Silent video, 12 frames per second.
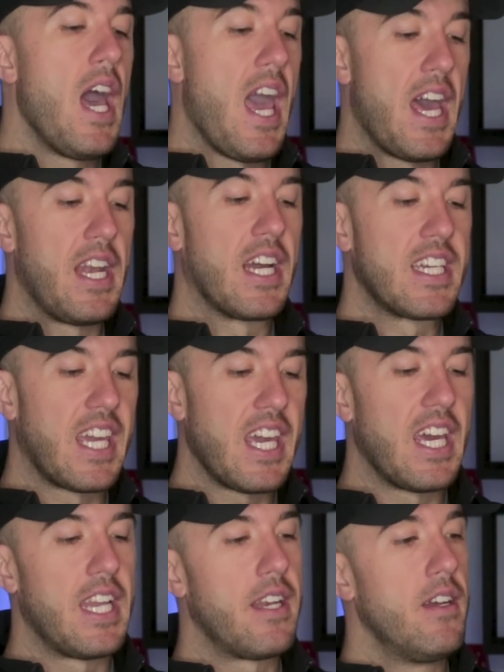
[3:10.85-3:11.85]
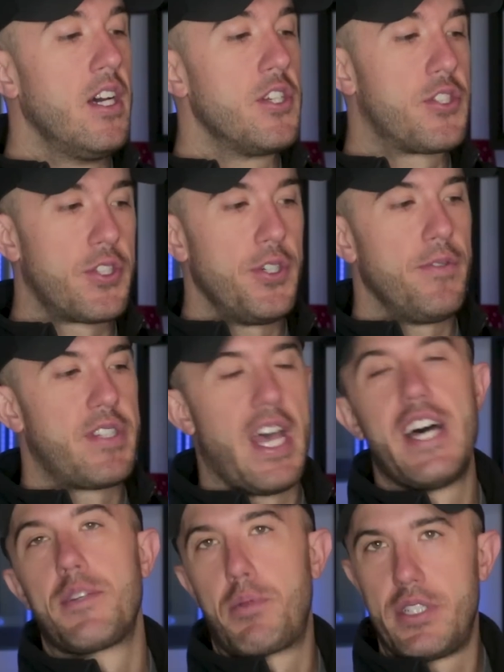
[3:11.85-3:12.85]
And again, serves
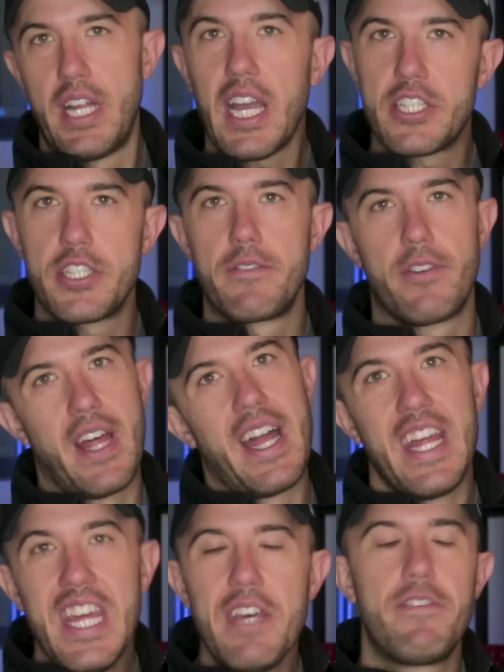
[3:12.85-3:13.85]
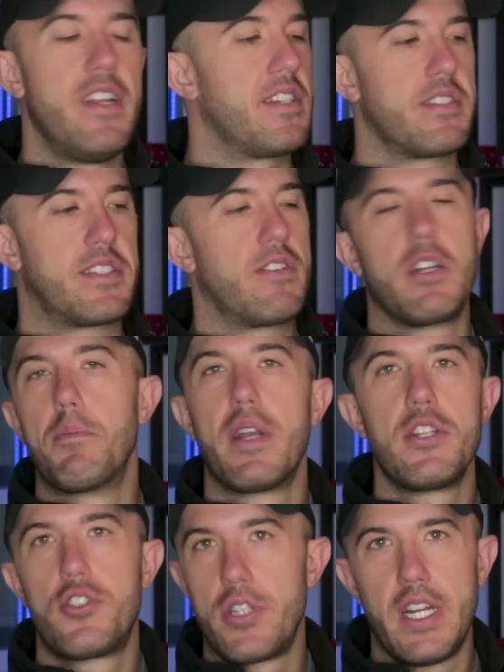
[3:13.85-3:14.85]
as protection for that if necessary,
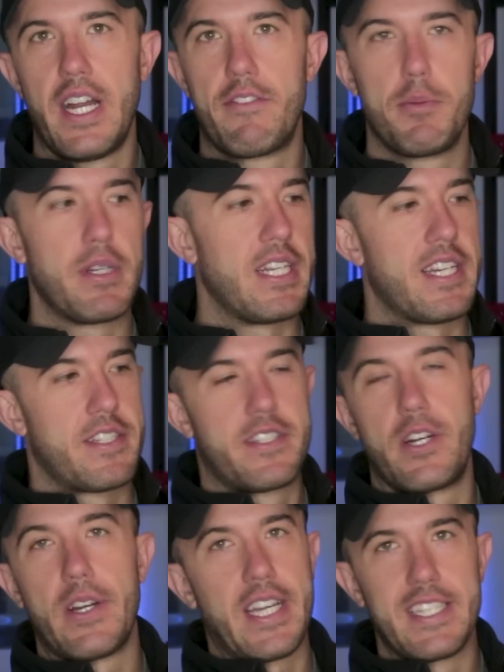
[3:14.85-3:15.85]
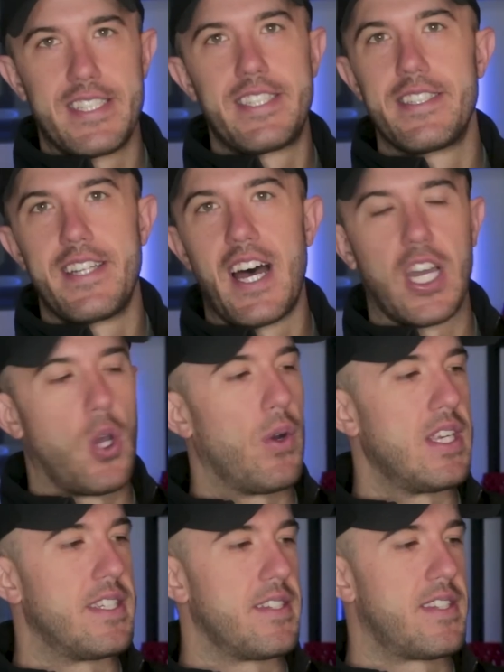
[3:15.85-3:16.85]
but it shouldn't ever be necessary because this is not
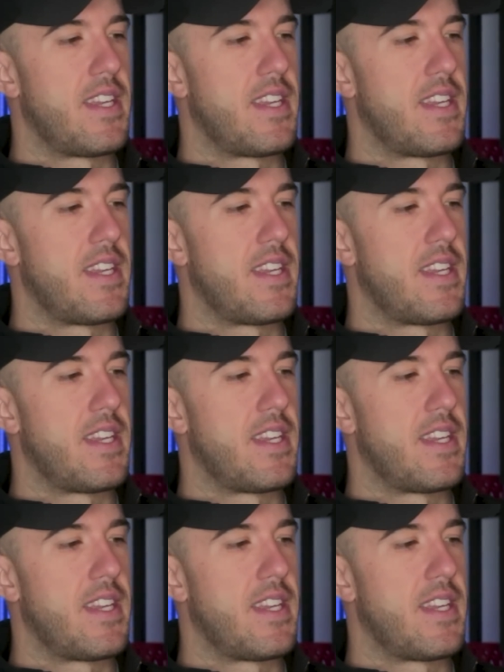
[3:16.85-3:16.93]
going to